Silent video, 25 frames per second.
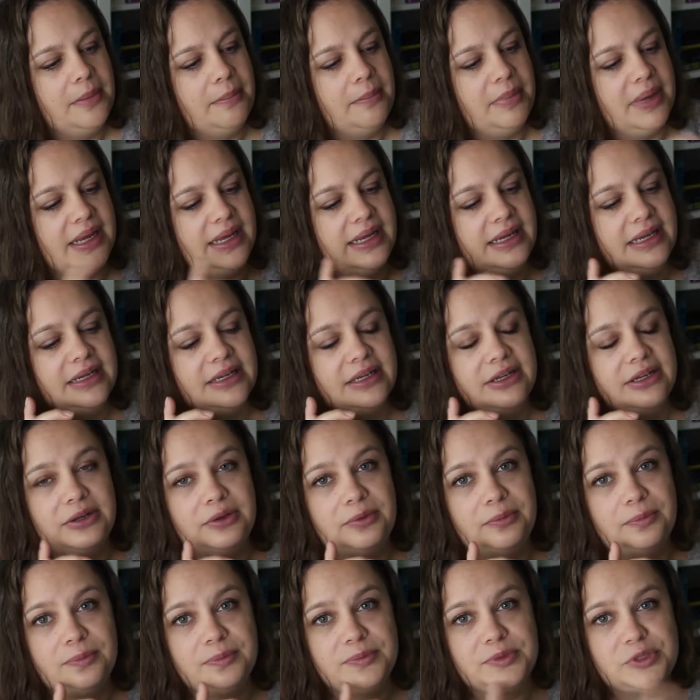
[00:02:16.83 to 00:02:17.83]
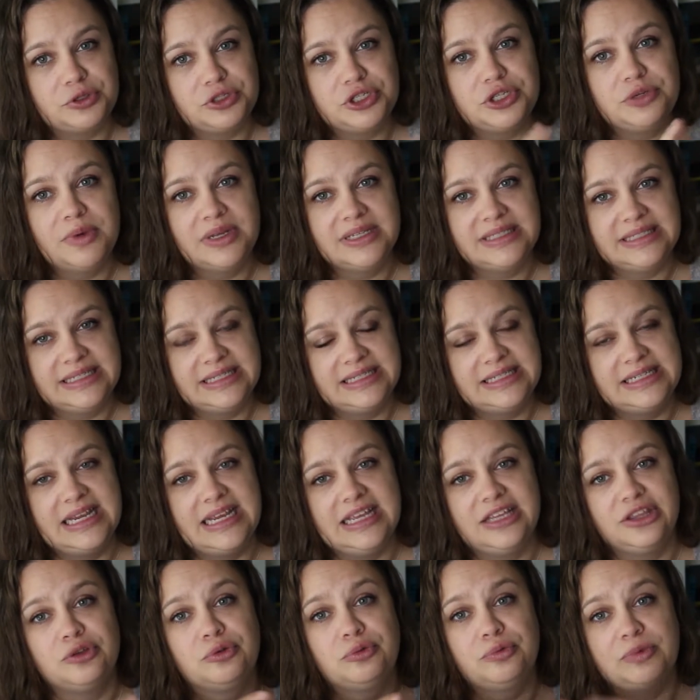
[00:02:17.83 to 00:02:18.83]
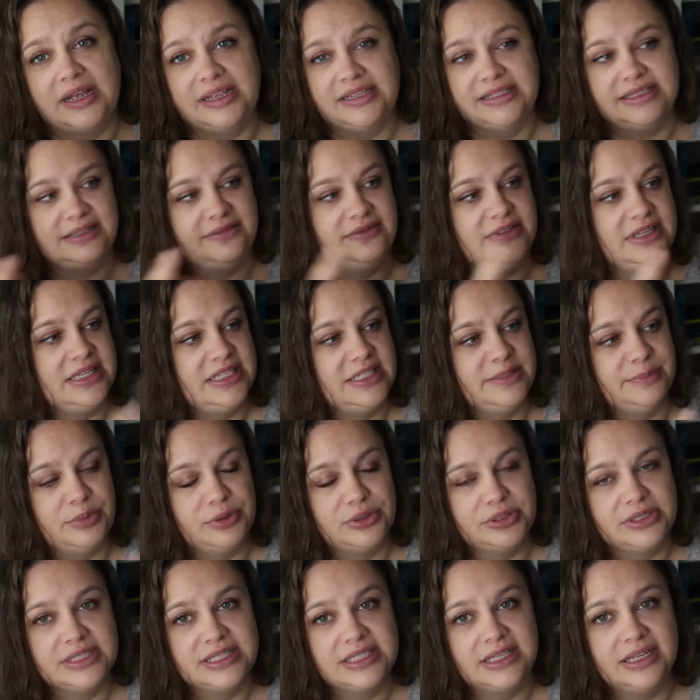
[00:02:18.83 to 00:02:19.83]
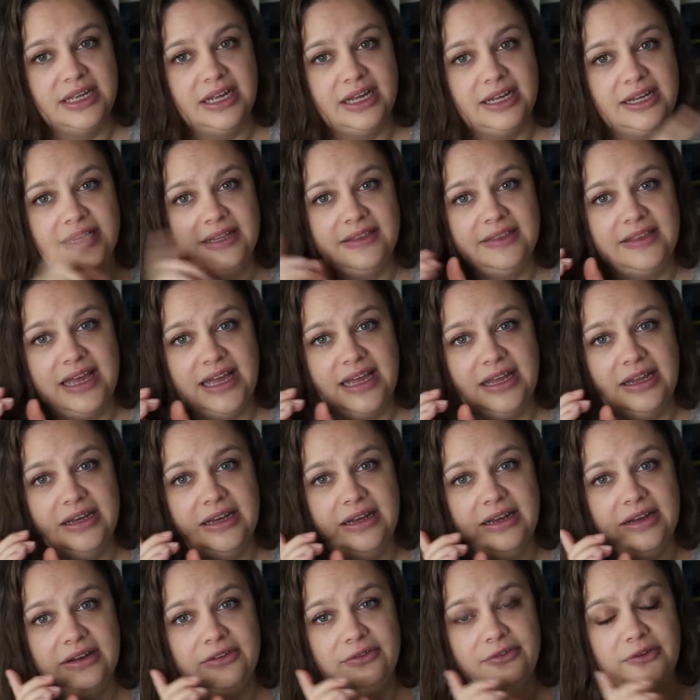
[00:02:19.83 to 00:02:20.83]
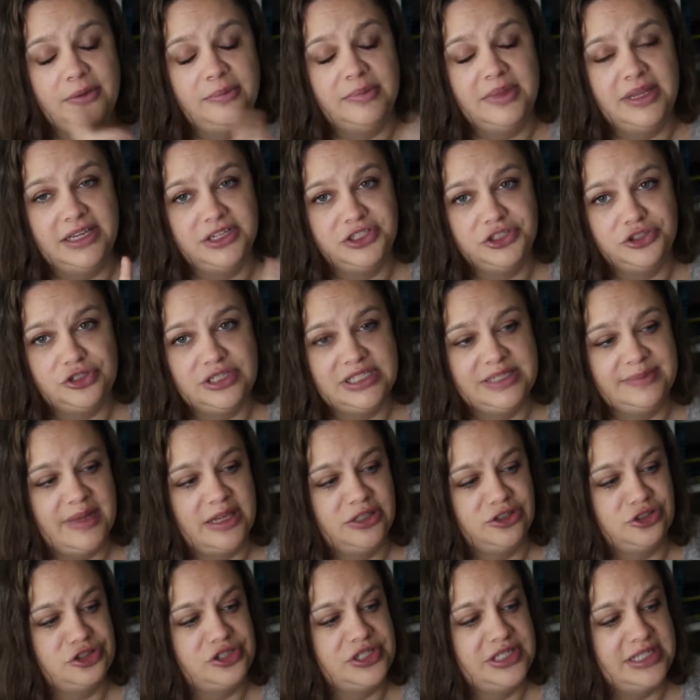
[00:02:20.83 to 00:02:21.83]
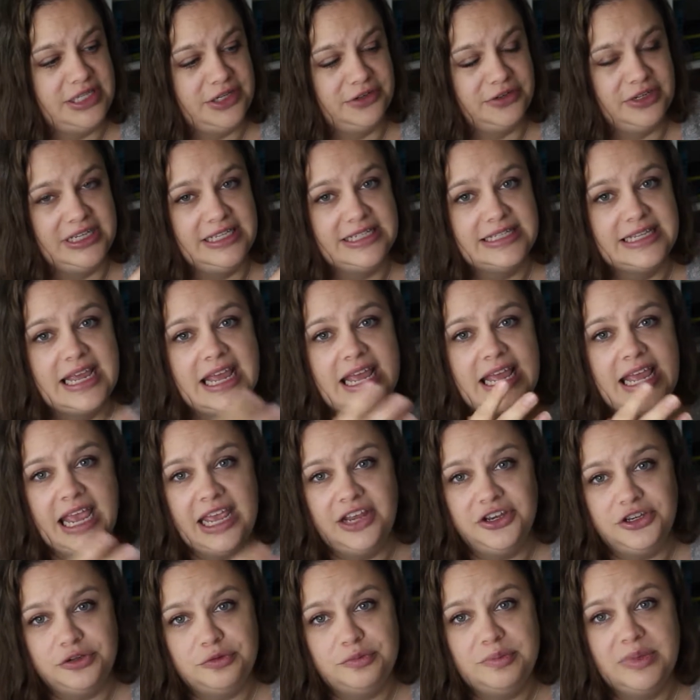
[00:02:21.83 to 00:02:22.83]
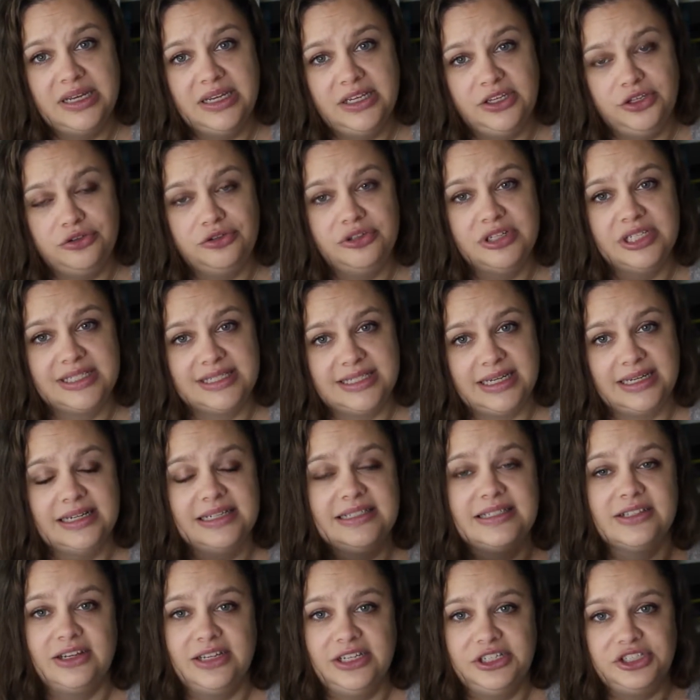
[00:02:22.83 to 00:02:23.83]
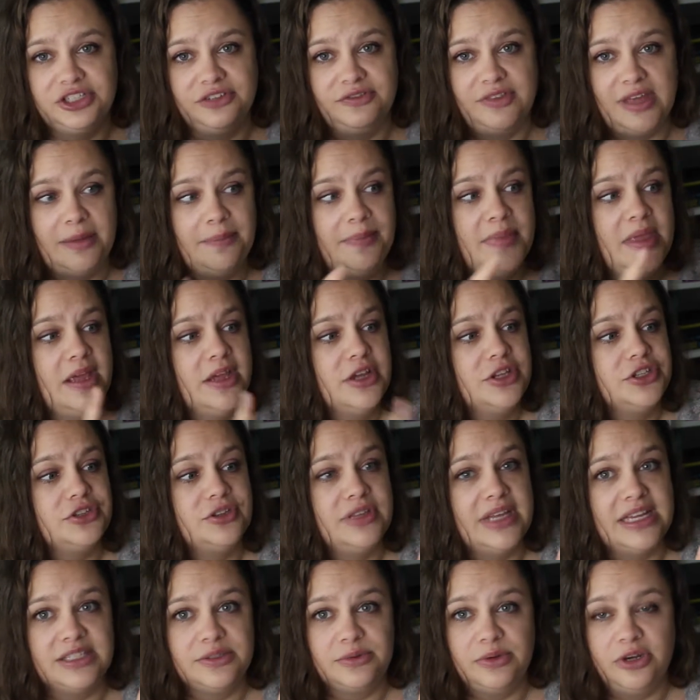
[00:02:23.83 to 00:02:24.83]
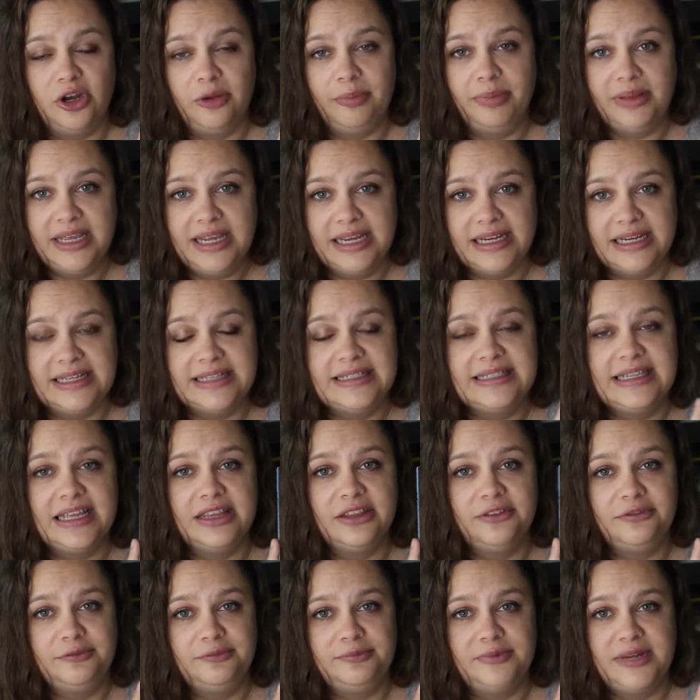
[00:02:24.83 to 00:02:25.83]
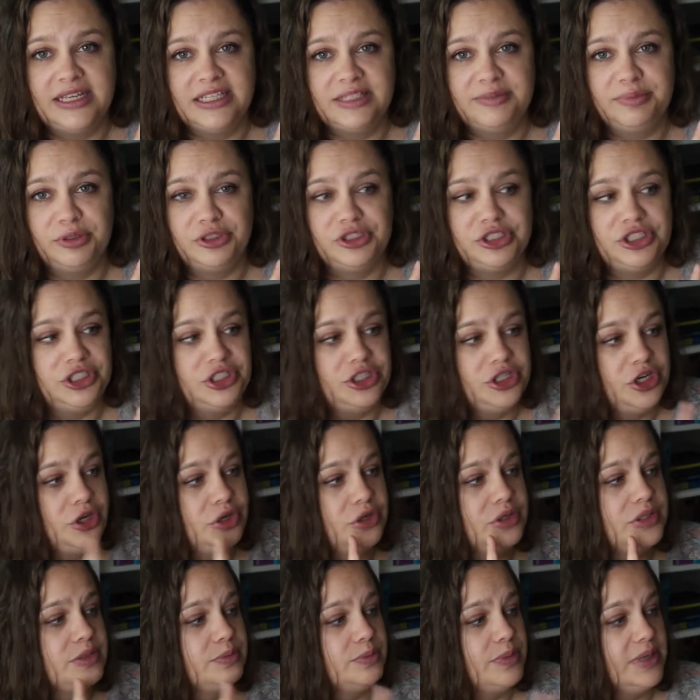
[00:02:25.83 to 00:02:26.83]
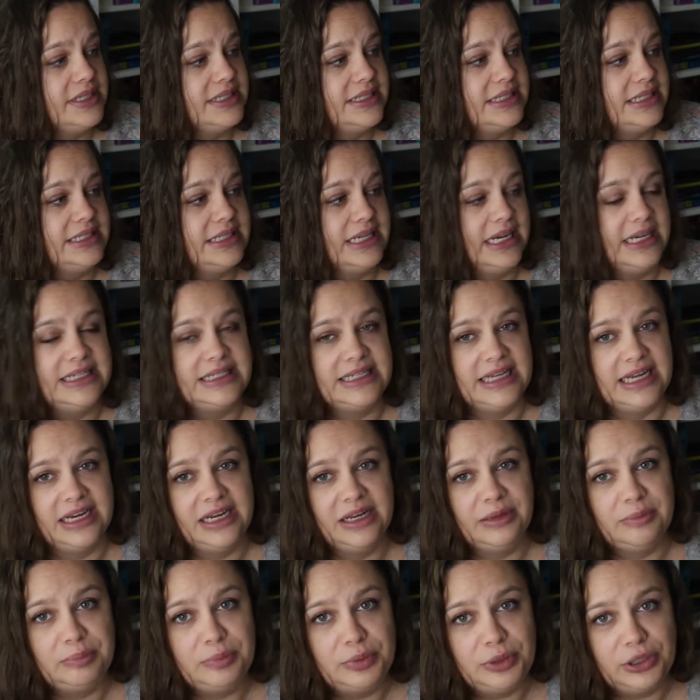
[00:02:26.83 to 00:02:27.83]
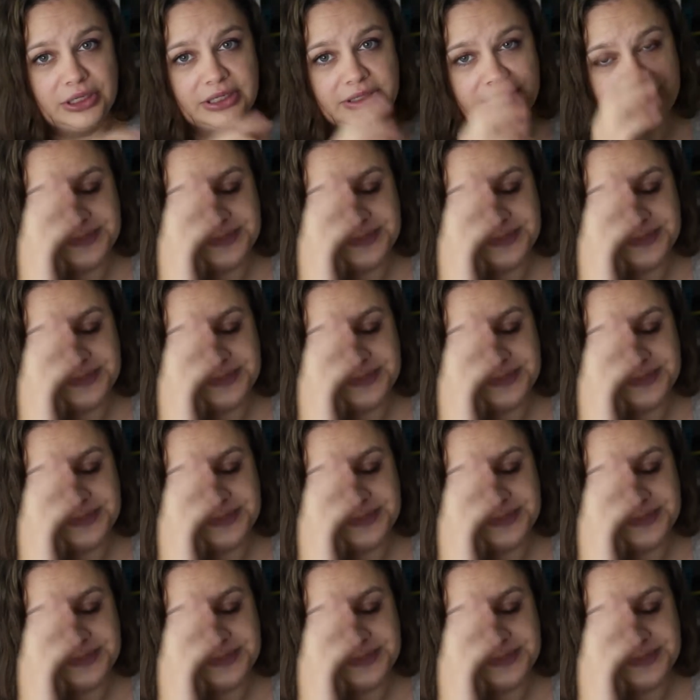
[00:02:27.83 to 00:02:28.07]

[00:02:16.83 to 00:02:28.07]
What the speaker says: But so she wants to take the rest of these books from the History Smashers series and do mini unit studies on each of them. So that's what our plan is, and the next book she chose was the Titanic book.